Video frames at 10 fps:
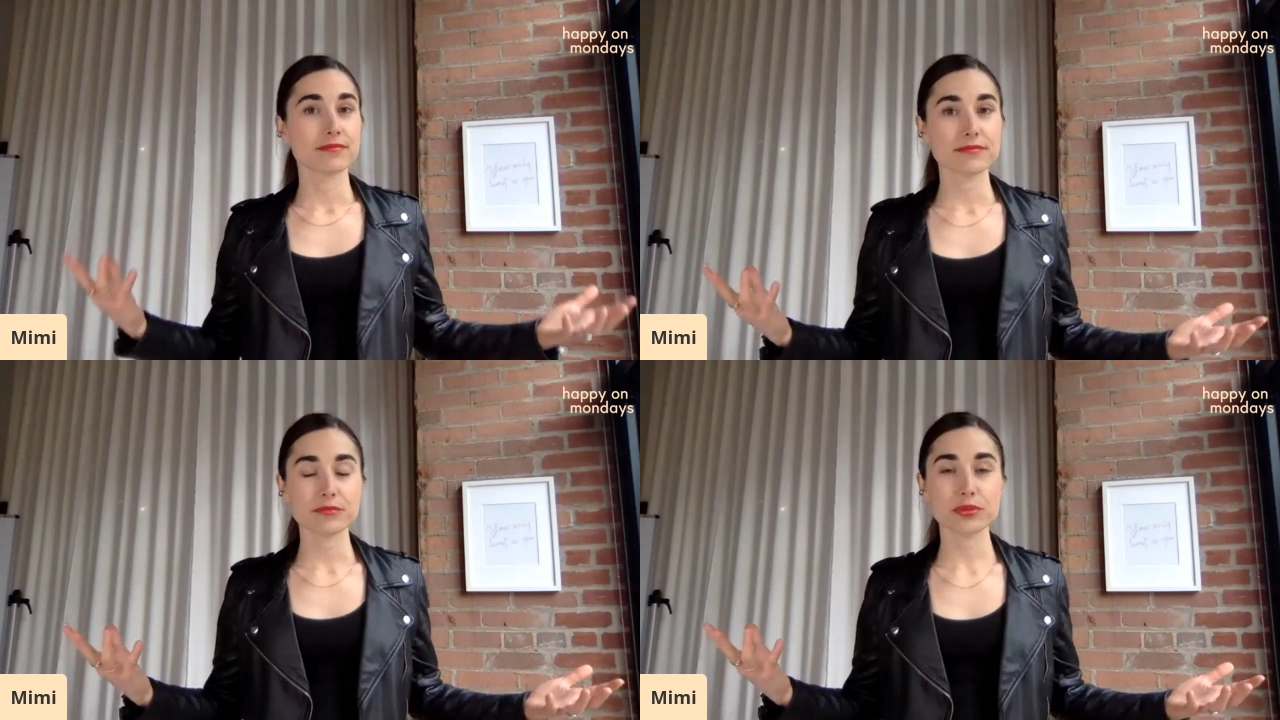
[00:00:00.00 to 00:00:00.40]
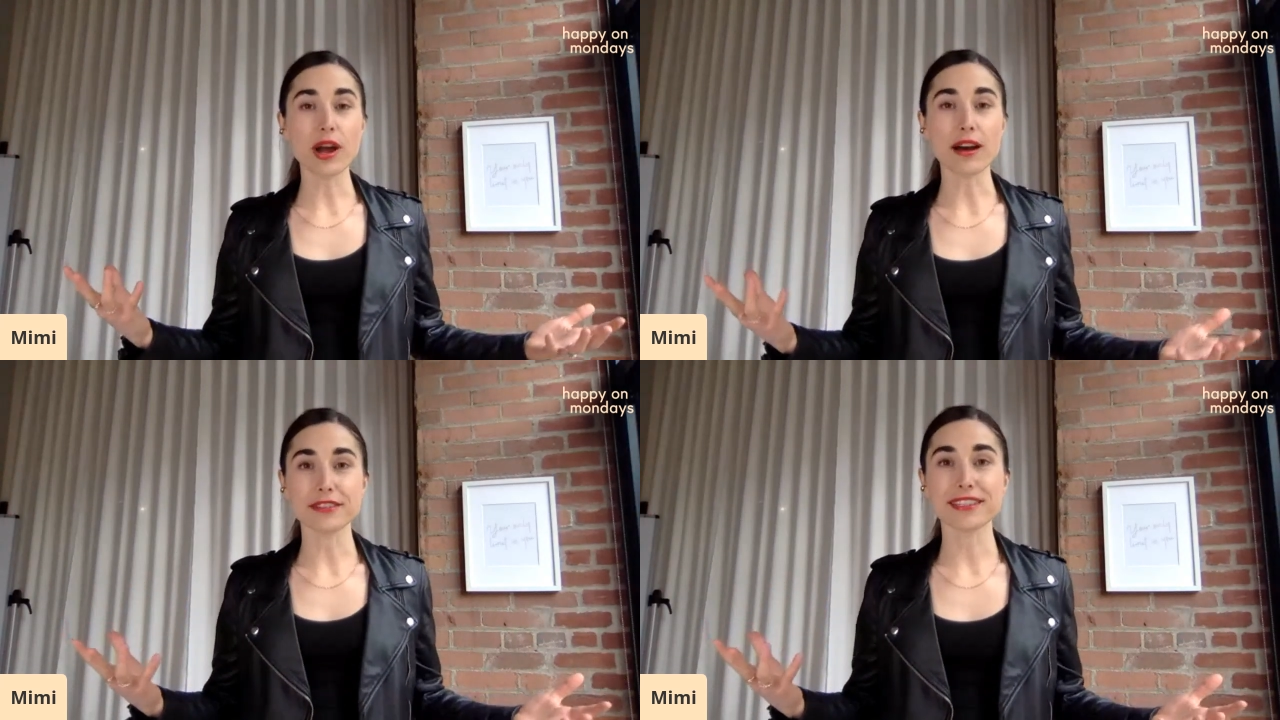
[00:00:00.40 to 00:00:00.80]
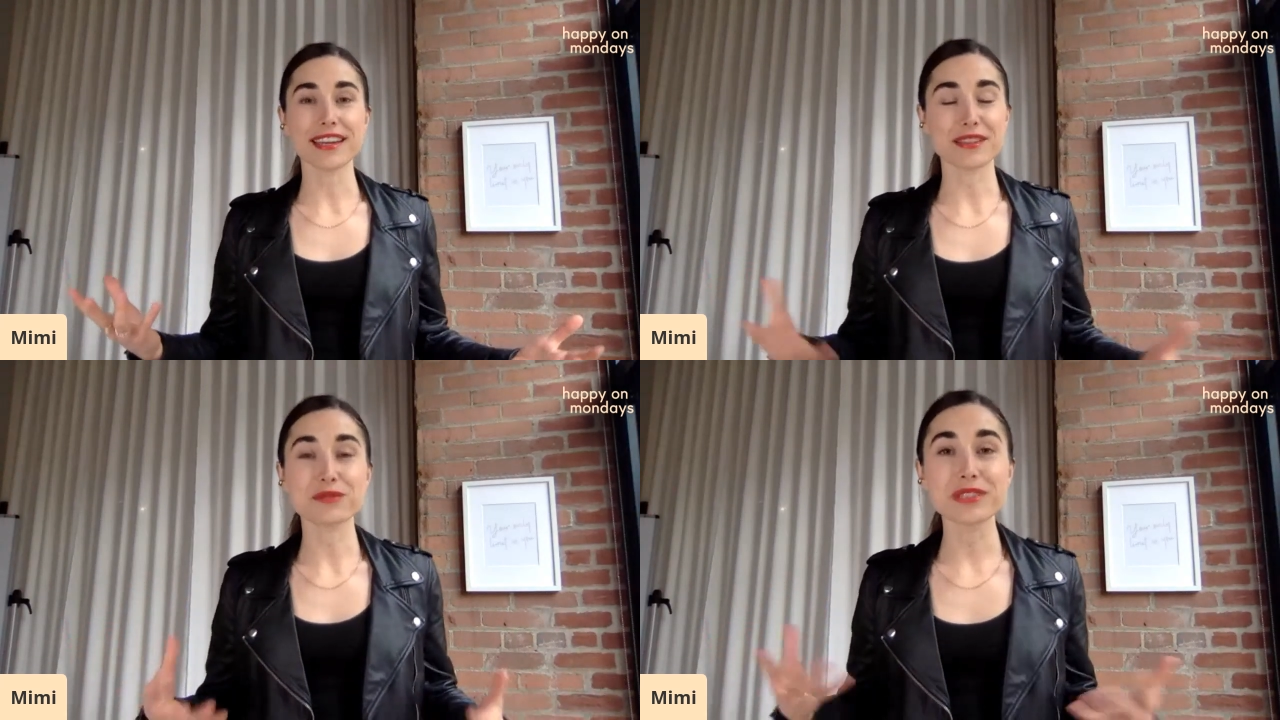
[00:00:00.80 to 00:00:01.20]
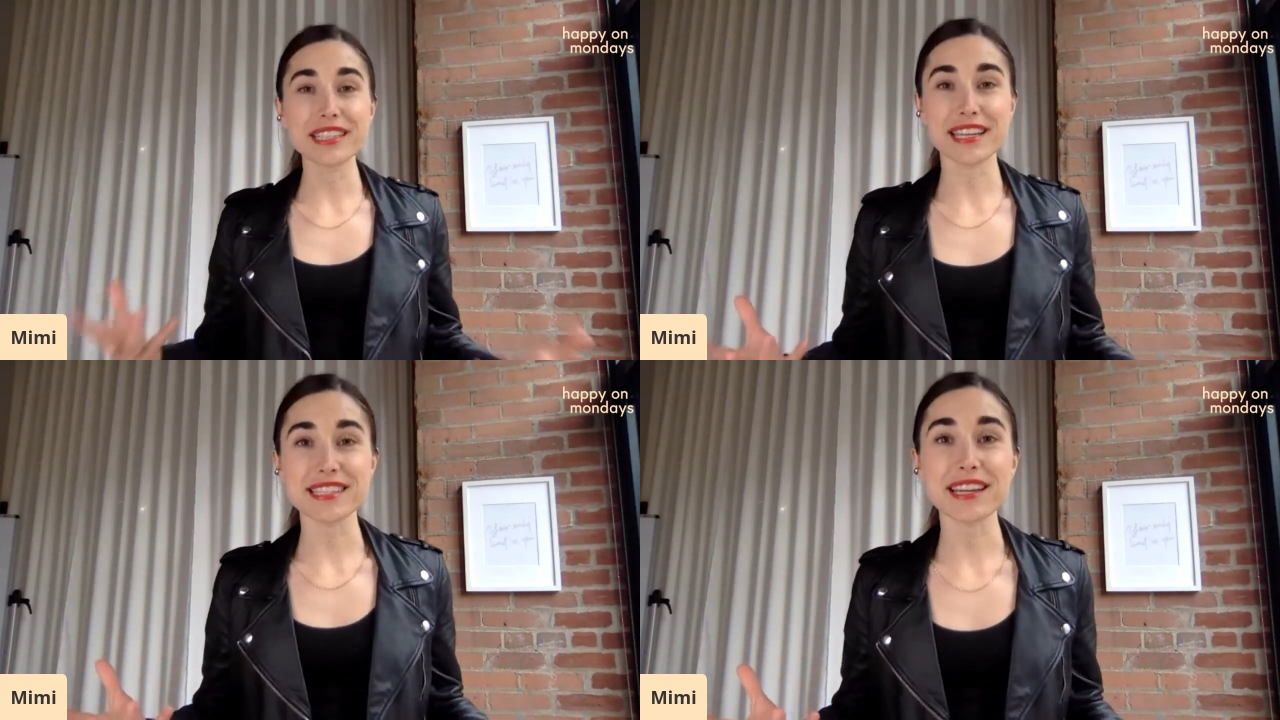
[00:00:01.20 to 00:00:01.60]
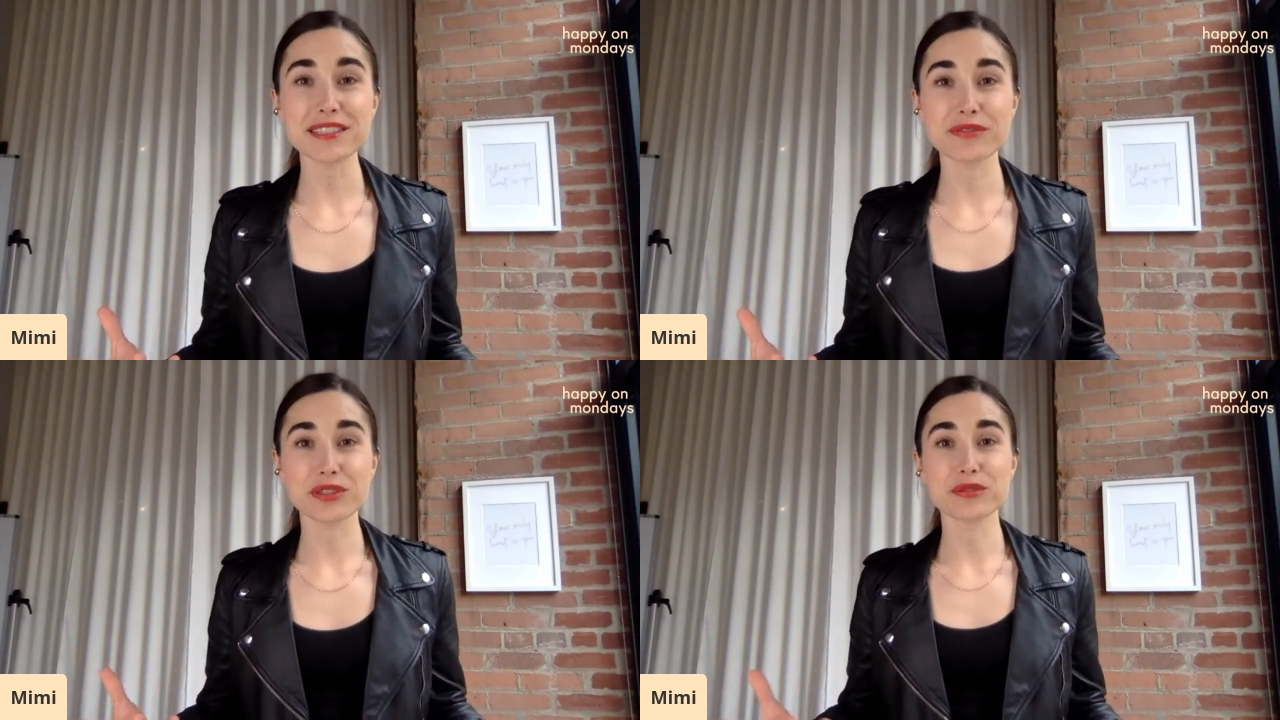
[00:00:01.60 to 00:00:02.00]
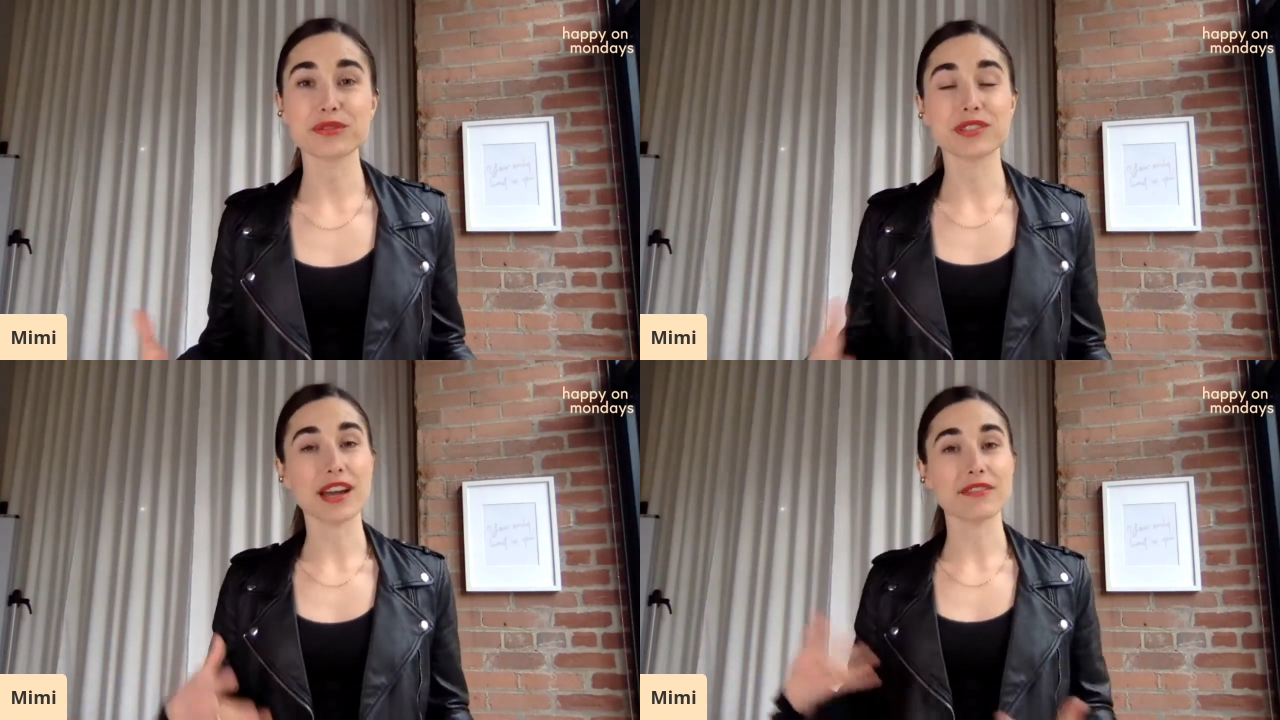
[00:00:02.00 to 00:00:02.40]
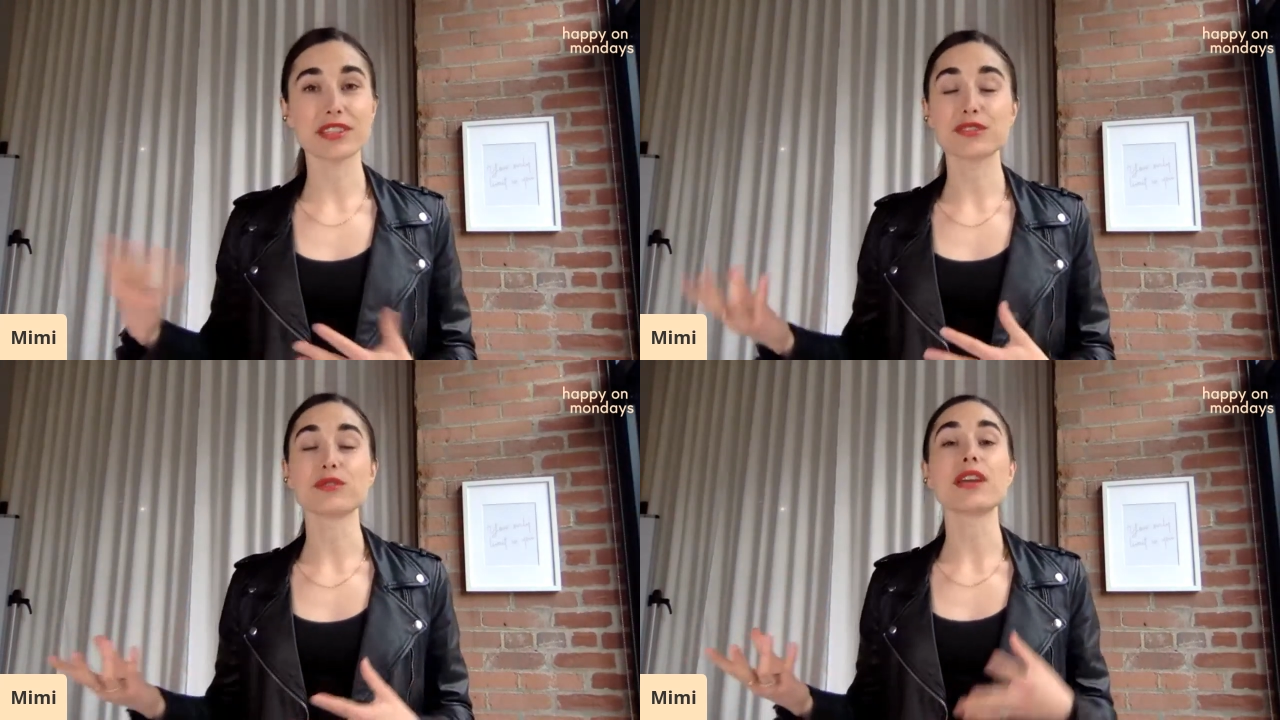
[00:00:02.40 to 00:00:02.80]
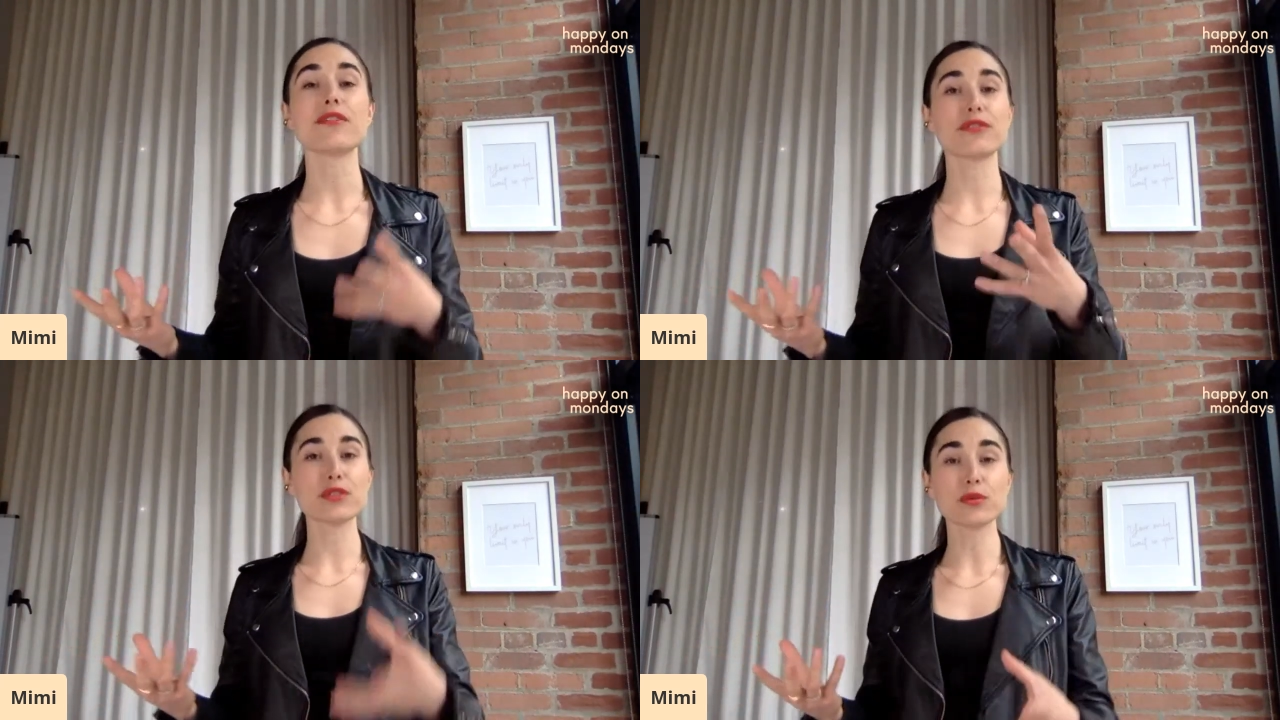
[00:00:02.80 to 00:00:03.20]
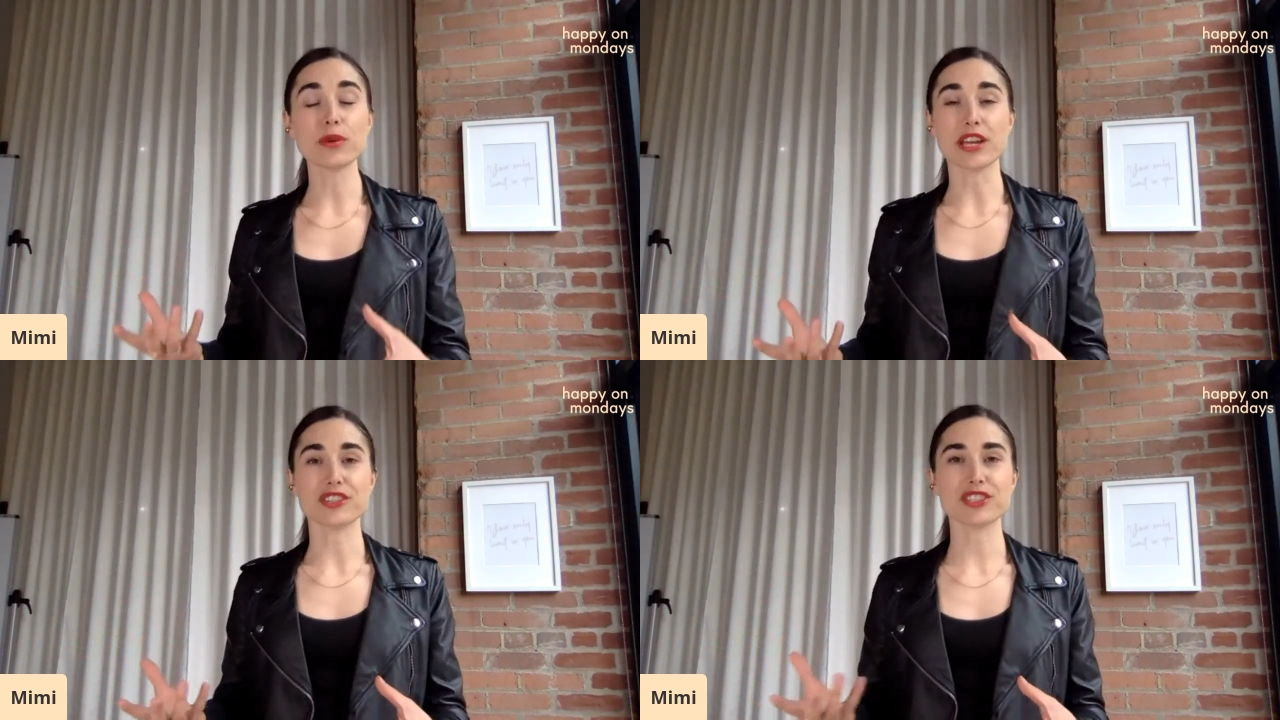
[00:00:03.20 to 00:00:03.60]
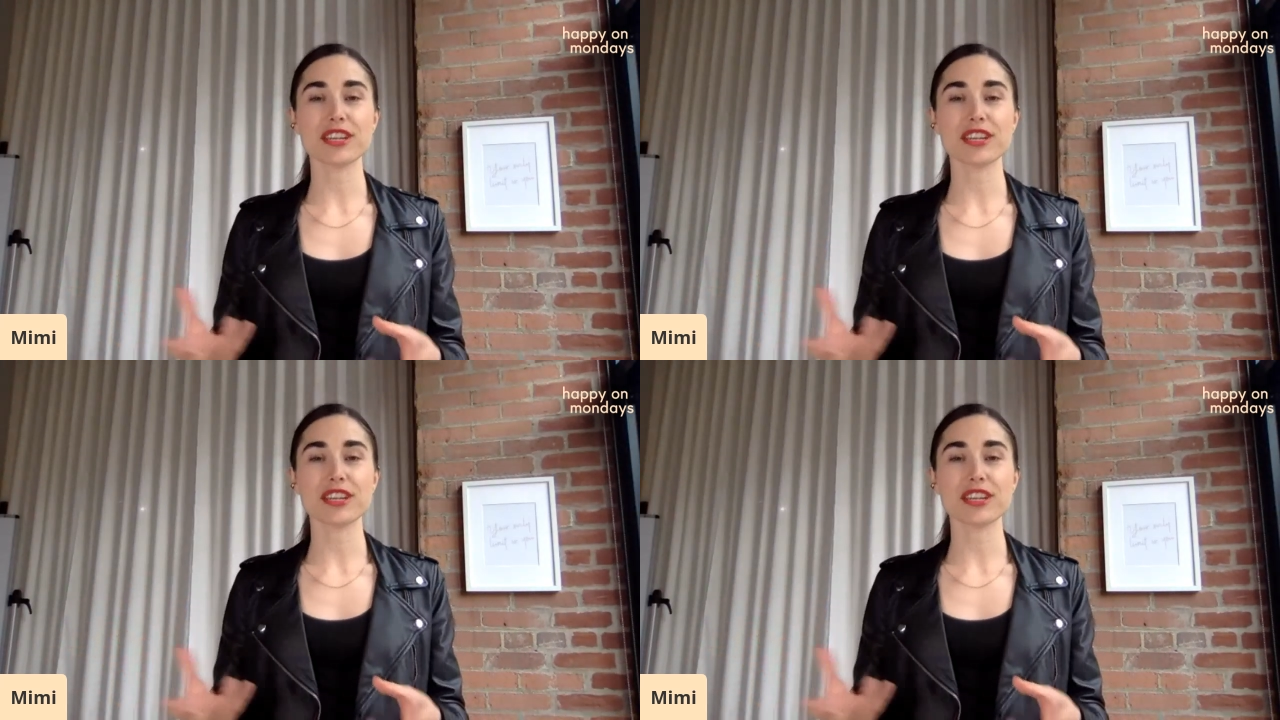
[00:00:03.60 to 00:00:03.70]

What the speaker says: proud and really excited for you to dive into if you wish.